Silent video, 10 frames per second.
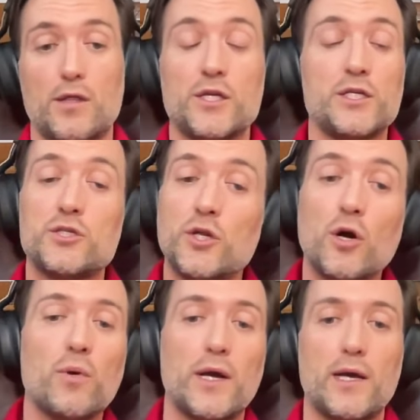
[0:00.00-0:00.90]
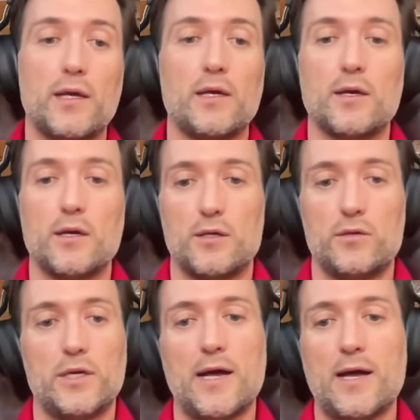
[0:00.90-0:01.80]
There is no way
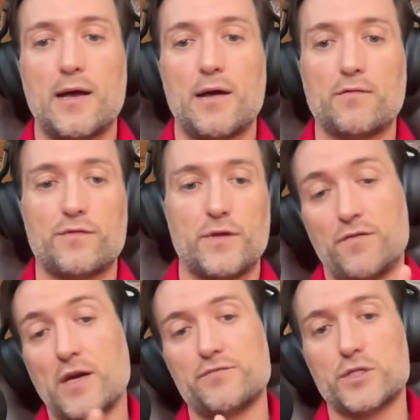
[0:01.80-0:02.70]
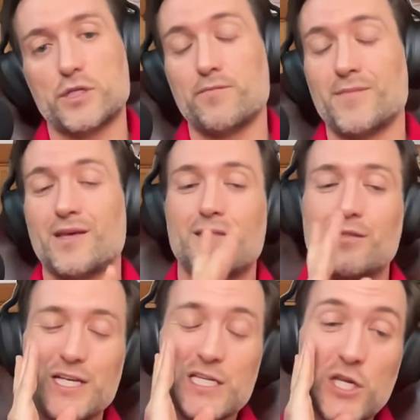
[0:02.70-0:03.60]
you can have, and vice versa,
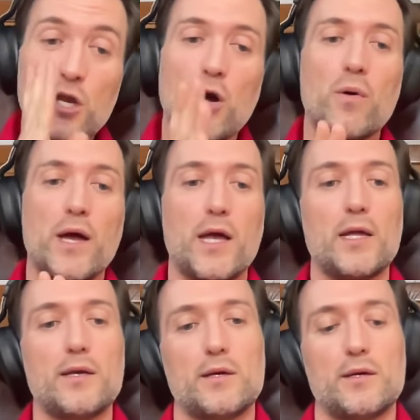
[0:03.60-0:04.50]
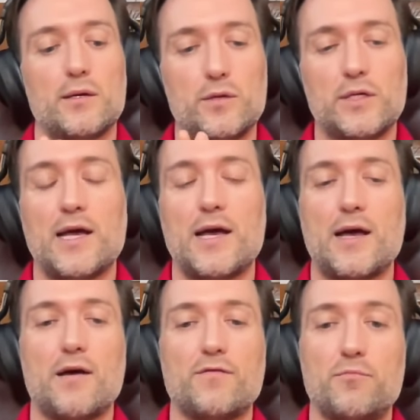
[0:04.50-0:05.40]
there is no way you can
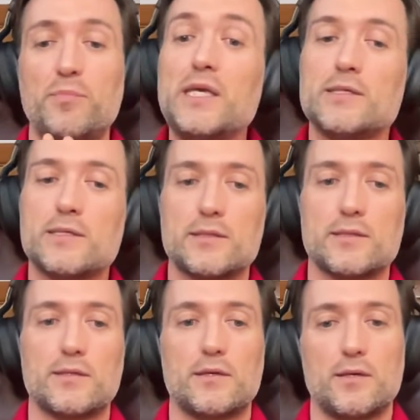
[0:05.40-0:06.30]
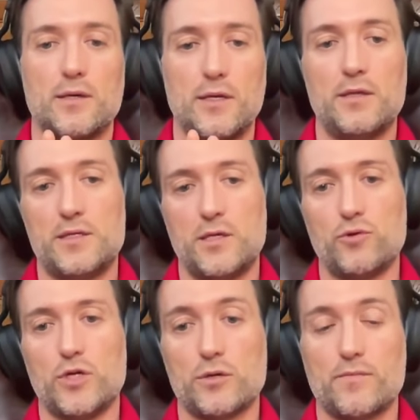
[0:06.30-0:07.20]
have peace in this
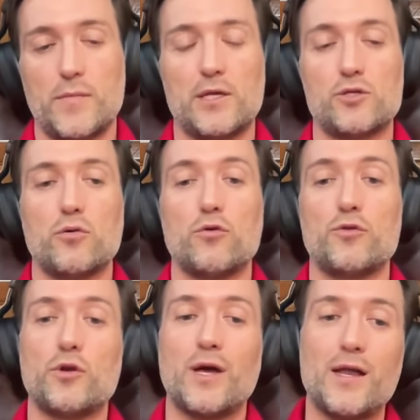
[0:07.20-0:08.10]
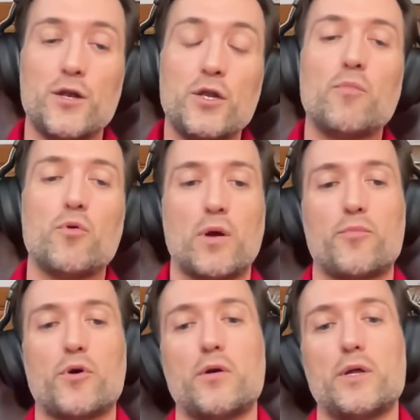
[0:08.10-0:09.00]
situation. And so the number
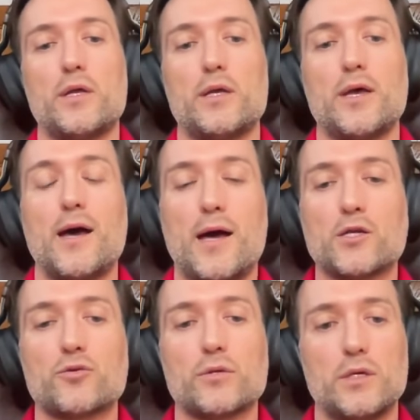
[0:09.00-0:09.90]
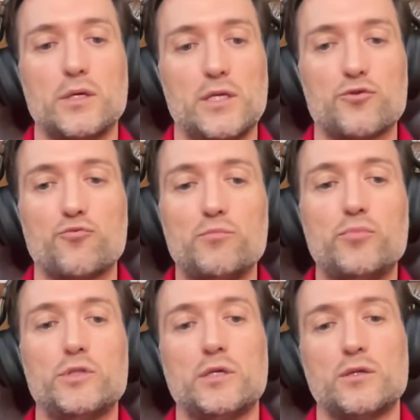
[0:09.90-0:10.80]
one priority actually is
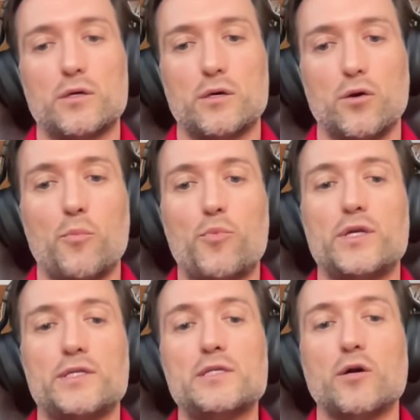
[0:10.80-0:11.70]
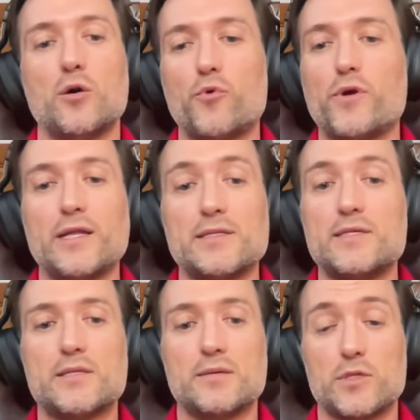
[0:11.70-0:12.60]
rebooting the operating
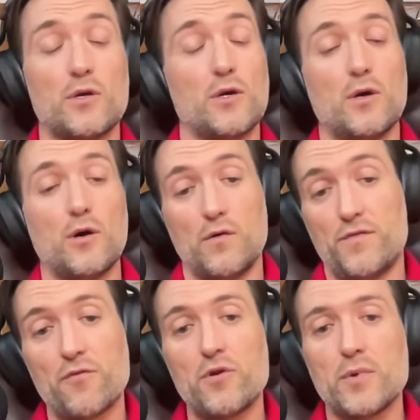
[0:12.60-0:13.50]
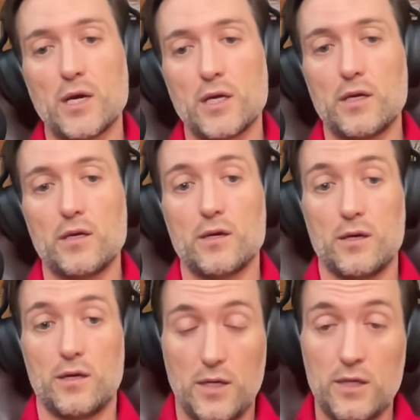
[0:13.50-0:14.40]
systems of everybody
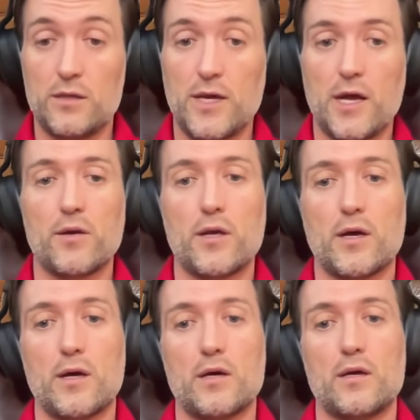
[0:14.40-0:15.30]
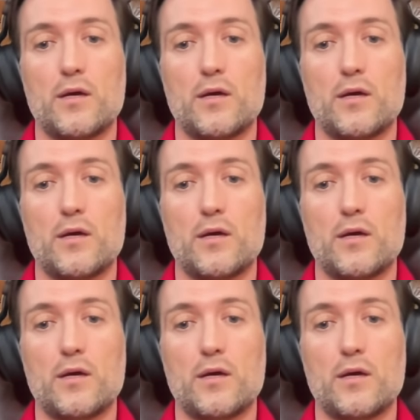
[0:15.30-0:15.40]
in the area